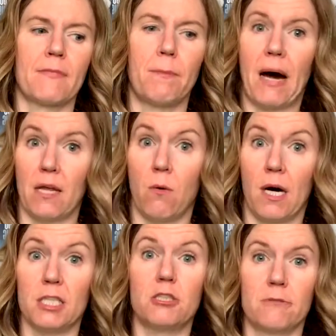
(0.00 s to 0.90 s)
Body
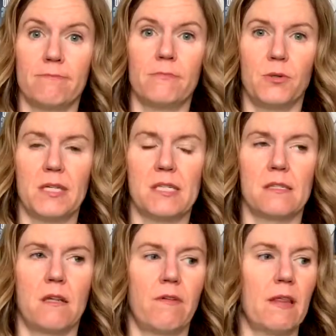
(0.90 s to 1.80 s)
wash. Lucas
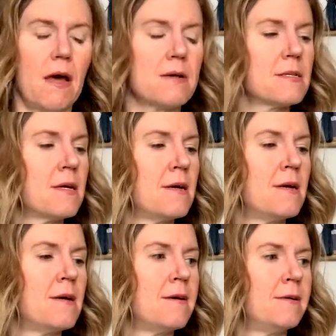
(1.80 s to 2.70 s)
is loving that.
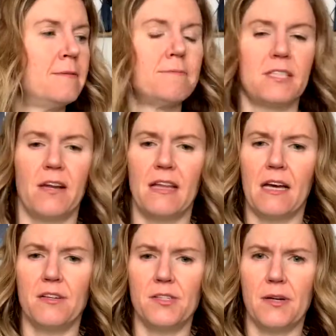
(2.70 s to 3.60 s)
Is there anything
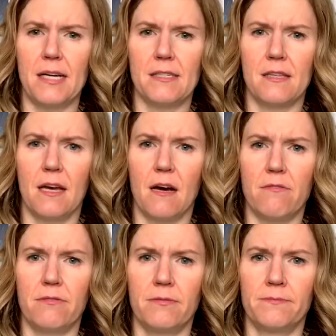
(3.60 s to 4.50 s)
else you guys think
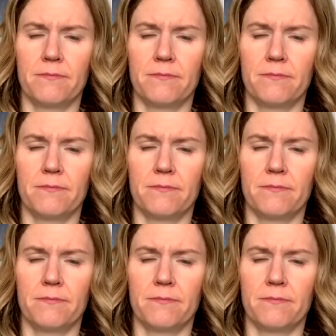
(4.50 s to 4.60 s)
of?